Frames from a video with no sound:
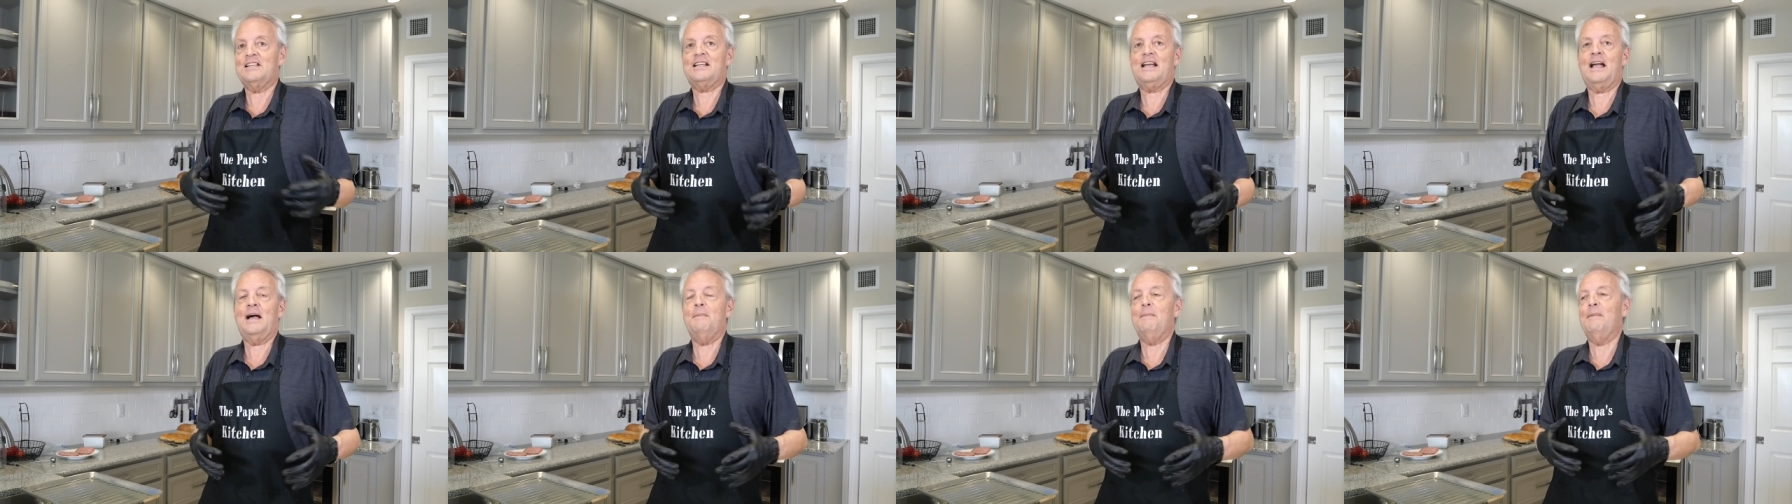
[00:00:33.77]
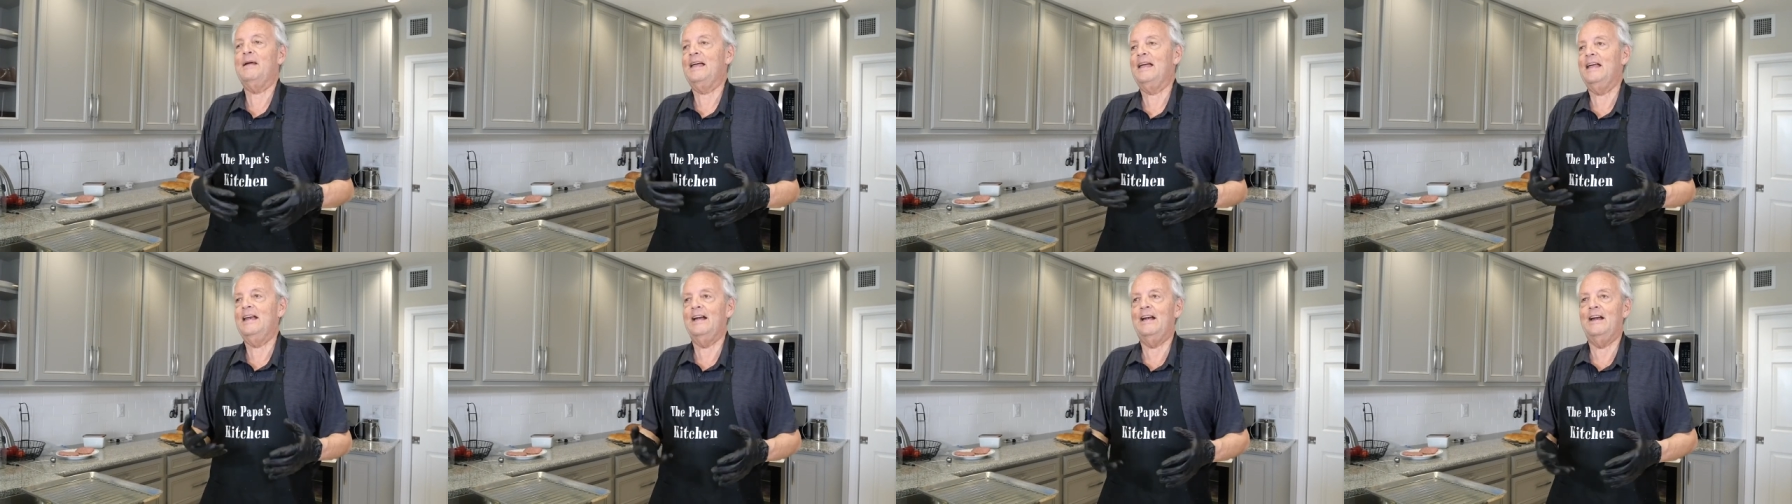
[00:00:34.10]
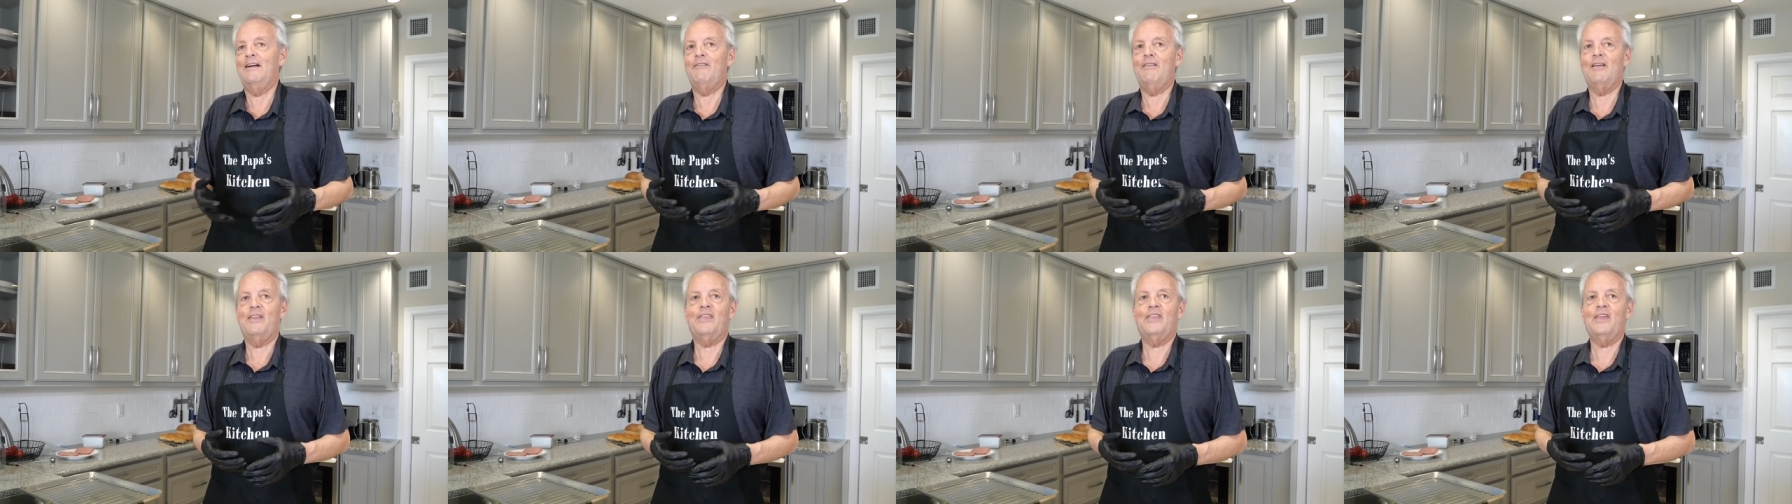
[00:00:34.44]
coming in and
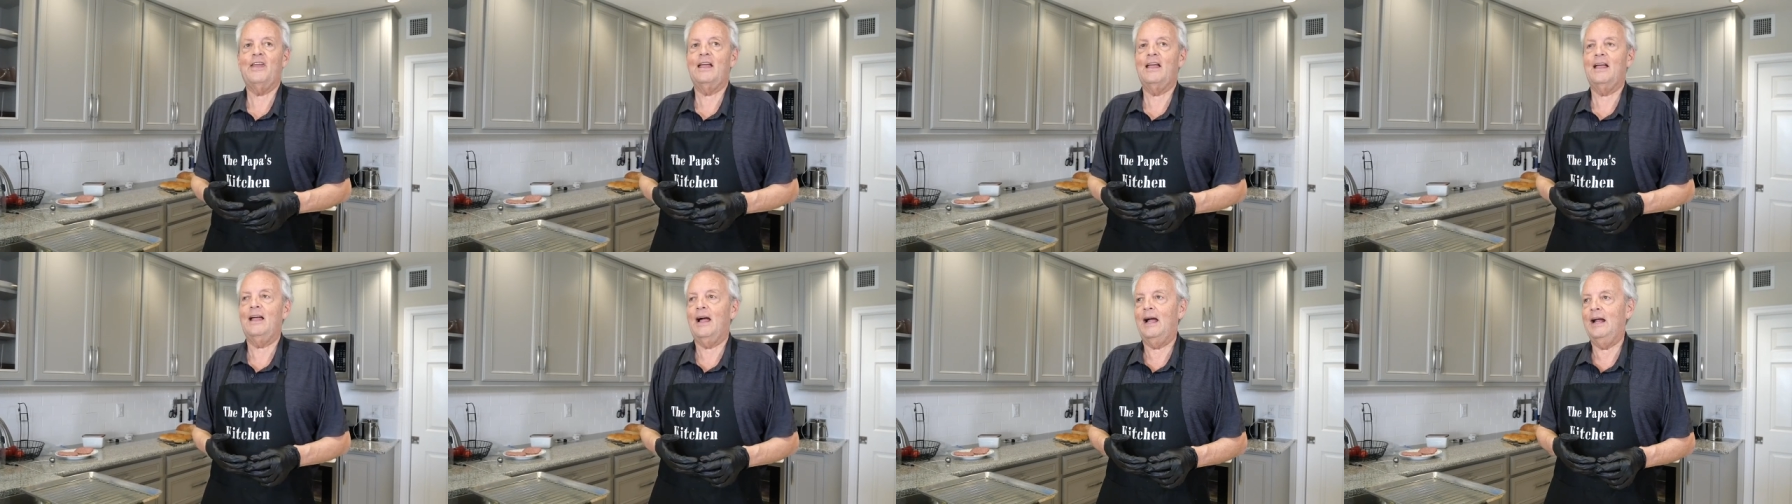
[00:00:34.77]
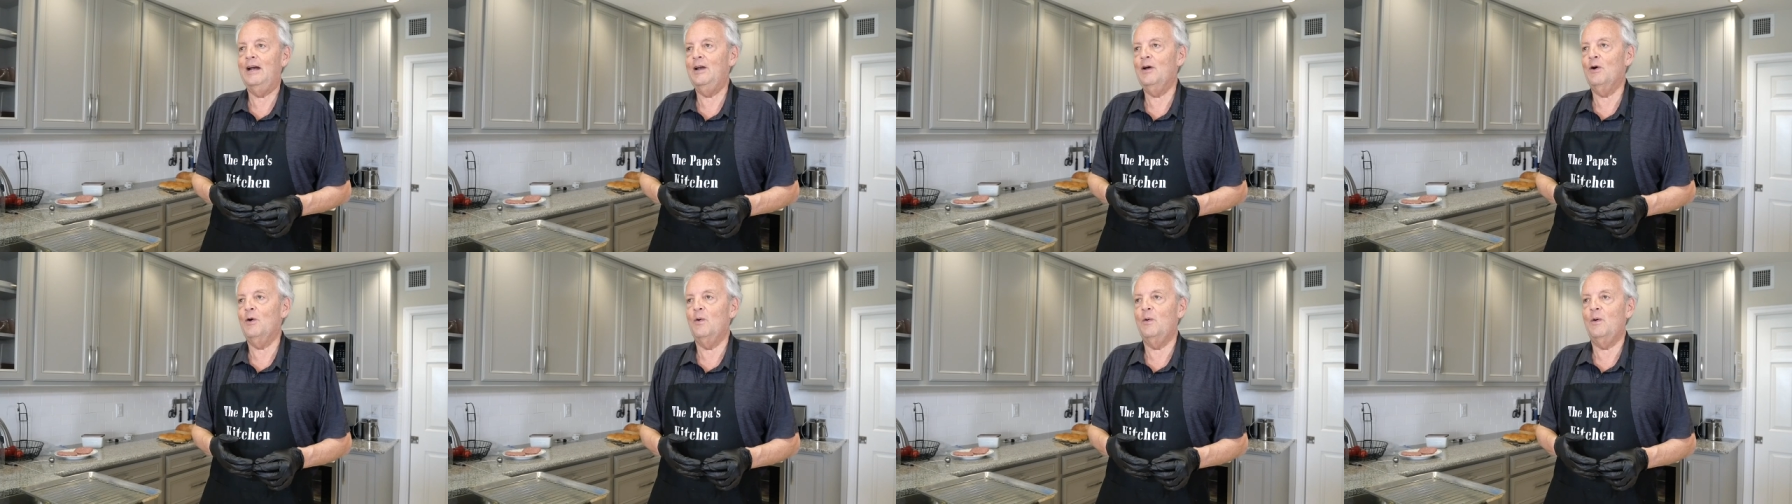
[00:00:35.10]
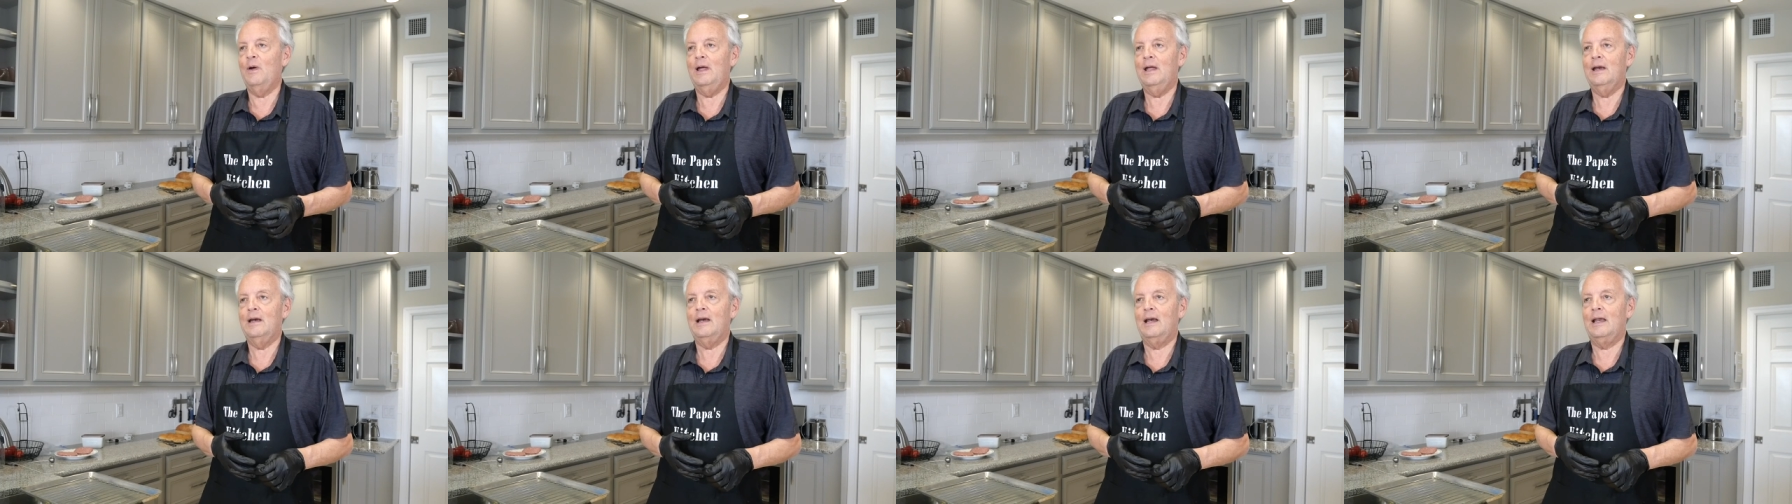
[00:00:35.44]
everything. I know
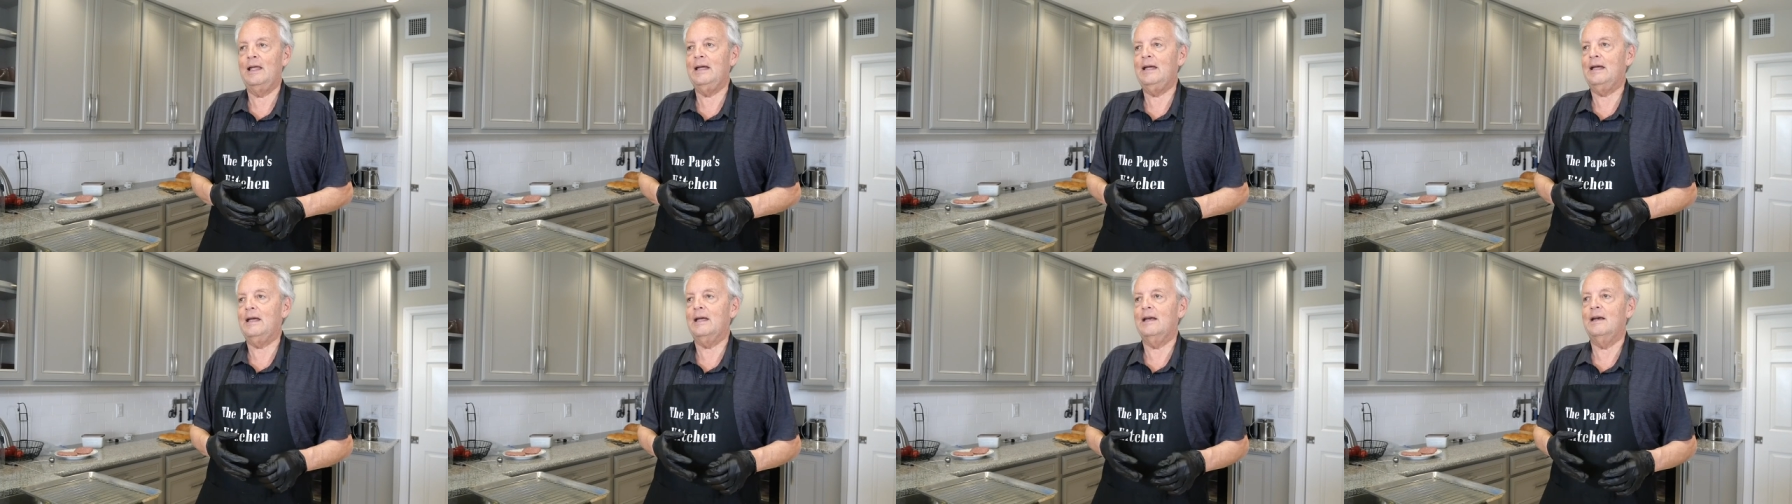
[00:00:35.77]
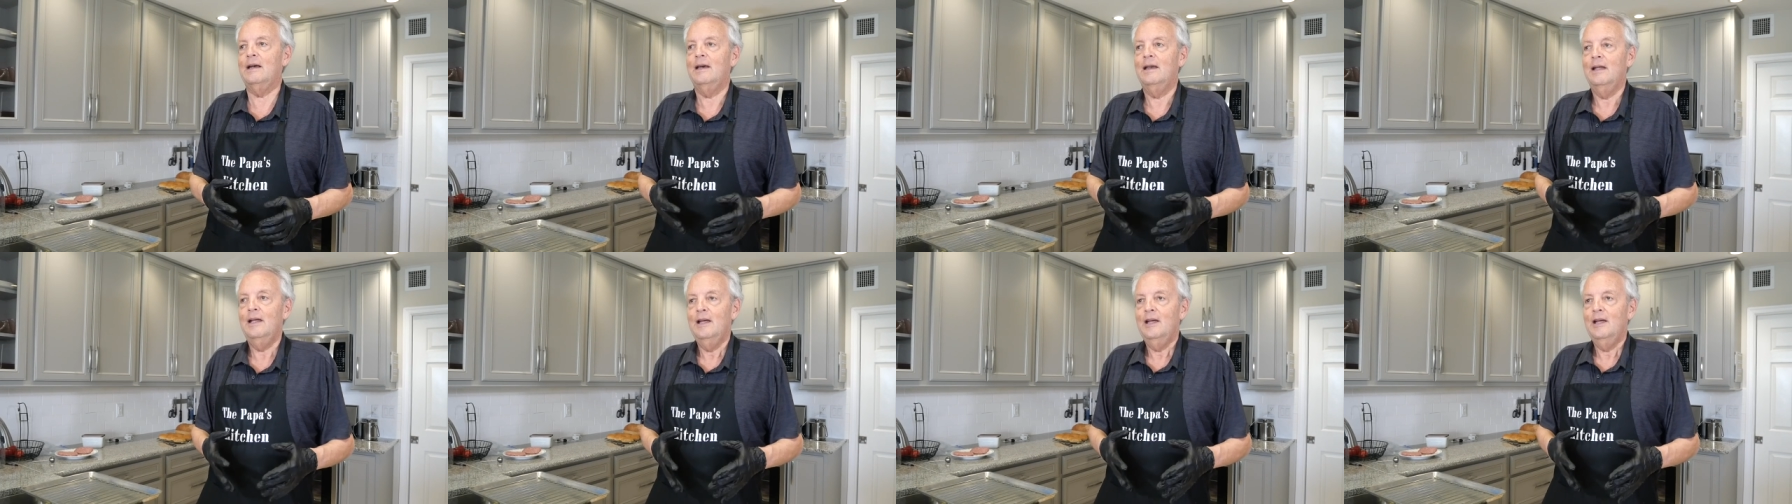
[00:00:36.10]
in Lincoln,